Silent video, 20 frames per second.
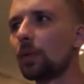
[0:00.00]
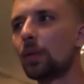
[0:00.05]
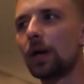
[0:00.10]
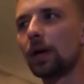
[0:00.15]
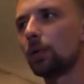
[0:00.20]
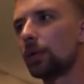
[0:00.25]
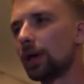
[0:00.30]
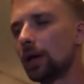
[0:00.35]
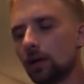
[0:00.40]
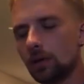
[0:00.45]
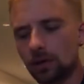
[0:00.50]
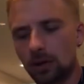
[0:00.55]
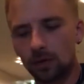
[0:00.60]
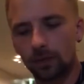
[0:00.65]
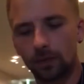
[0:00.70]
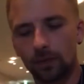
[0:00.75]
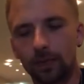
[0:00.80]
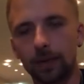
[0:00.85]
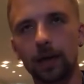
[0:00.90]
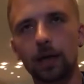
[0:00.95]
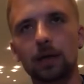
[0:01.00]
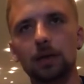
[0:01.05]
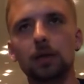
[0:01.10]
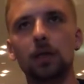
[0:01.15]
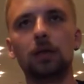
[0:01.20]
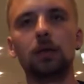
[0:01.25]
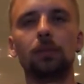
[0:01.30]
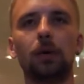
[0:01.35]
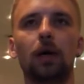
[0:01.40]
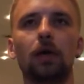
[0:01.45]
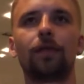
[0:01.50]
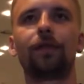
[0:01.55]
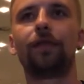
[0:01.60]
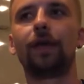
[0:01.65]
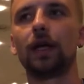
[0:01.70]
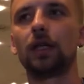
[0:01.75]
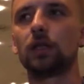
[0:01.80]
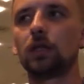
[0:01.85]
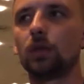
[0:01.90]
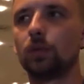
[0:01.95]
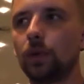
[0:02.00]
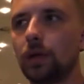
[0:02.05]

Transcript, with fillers: We're, we're not we're not about fashion.